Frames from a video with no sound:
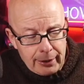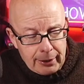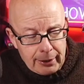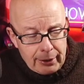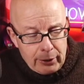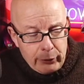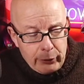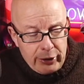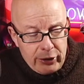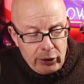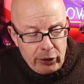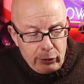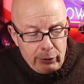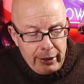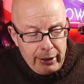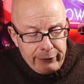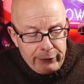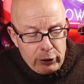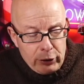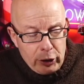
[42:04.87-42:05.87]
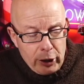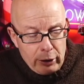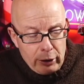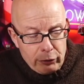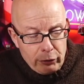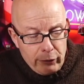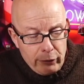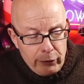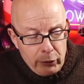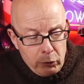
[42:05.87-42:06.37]
We soon left the
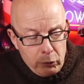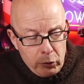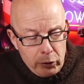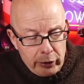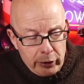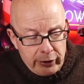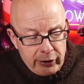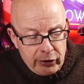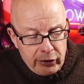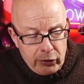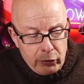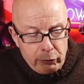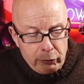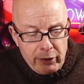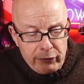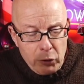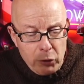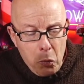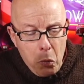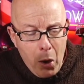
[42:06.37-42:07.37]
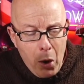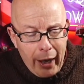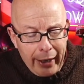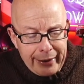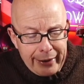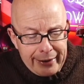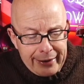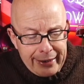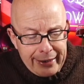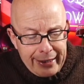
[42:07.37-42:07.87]
shelter of the woods, the river
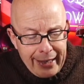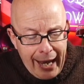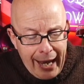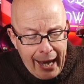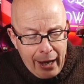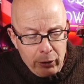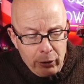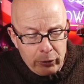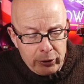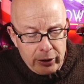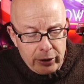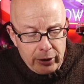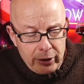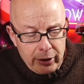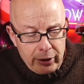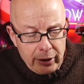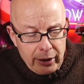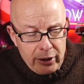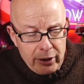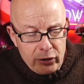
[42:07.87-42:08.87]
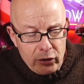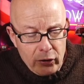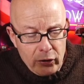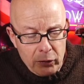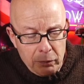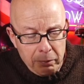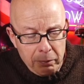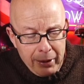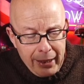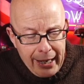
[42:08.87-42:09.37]
winding out into the
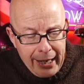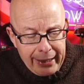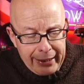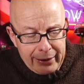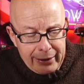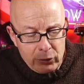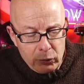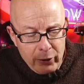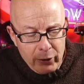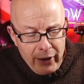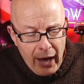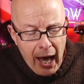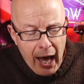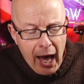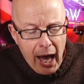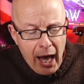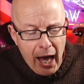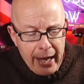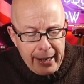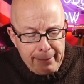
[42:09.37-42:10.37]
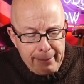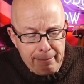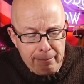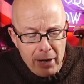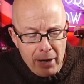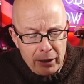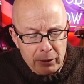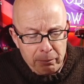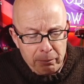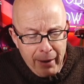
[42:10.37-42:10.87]
plain, with high
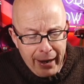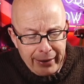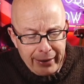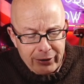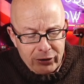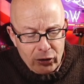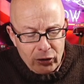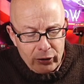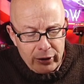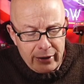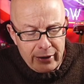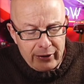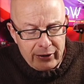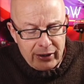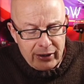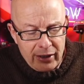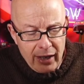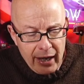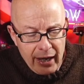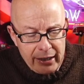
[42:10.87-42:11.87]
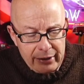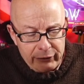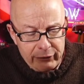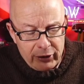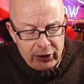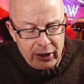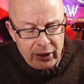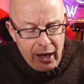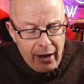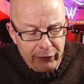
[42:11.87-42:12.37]
mud banks on either side of us,
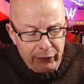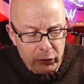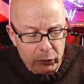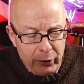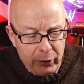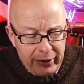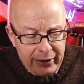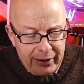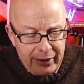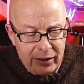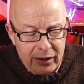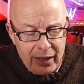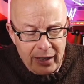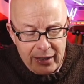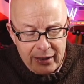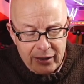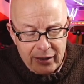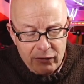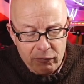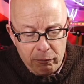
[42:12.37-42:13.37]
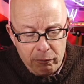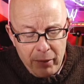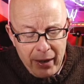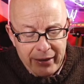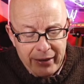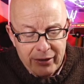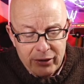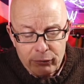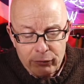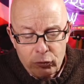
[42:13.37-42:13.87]
covered with extensive
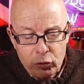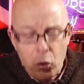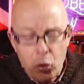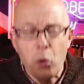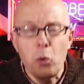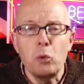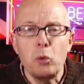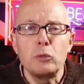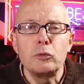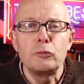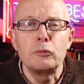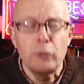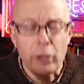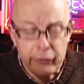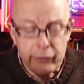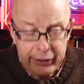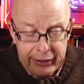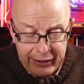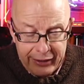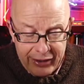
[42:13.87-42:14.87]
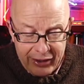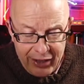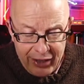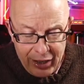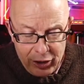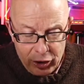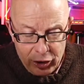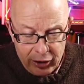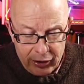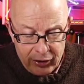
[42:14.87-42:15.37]
beds of tall growing
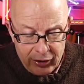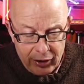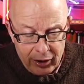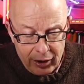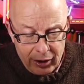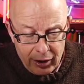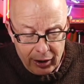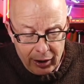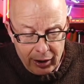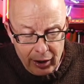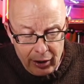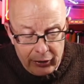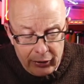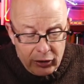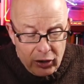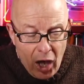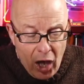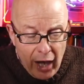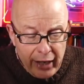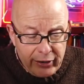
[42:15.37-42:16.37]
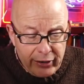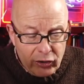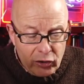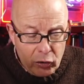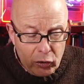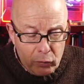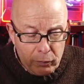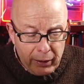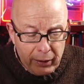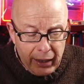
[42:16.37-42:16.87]
sedges. The tide
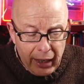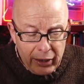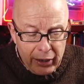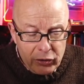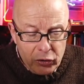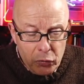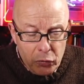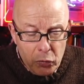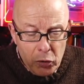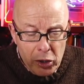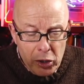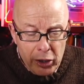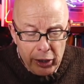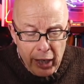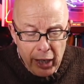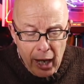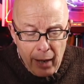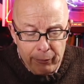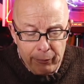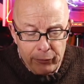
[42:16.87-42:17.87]
soon began to work up